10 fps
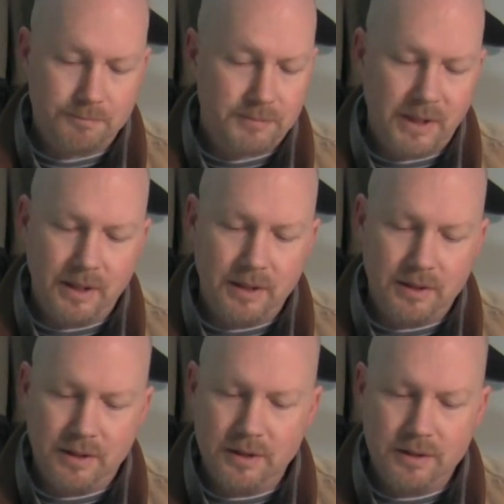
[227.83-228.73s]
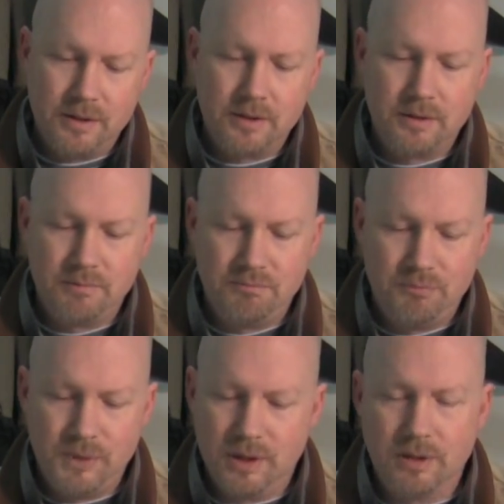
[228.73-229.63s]
Again, these,
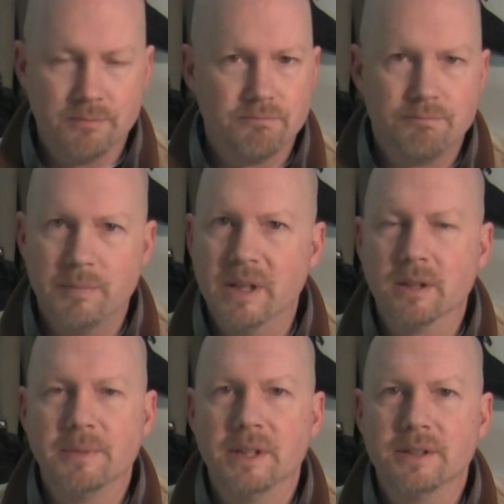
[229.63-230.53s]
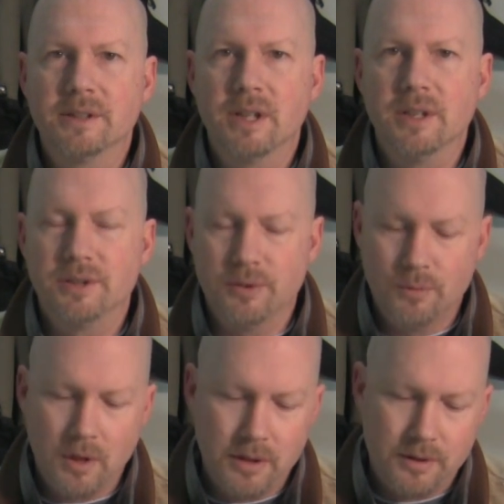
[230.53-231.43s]
you can make them any size you
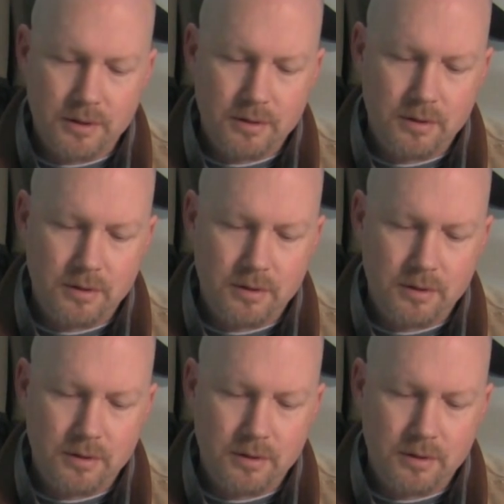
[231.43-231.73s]
want.